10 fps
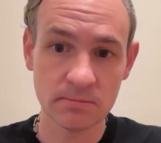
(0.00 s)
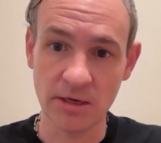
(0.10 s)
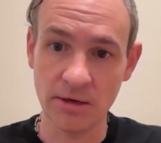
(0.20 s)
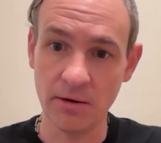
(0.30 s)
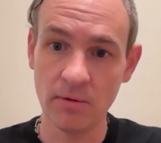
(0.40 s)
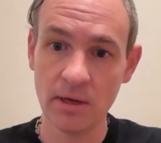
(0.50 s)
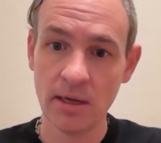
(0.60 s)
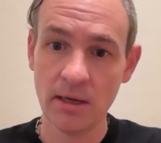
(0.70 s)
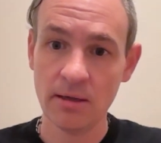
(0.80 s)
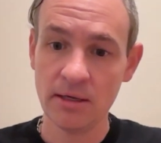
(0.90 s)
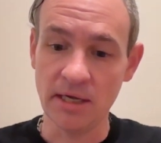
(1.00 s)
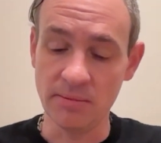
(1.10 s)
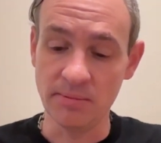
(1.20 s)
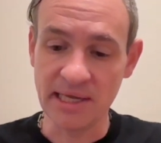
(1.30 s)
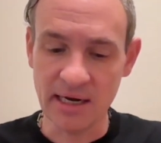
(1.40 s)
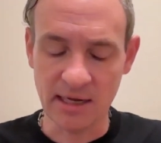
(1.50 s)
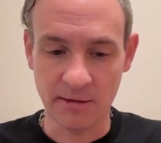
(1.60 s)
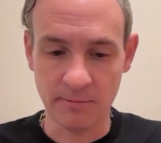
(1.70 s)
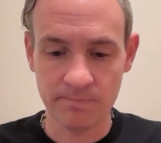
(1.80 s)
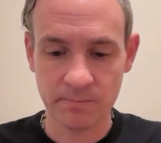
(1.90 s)
In the
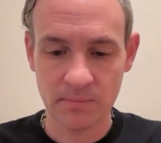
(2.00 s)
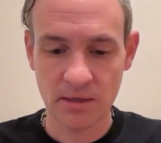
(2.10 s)
beginning,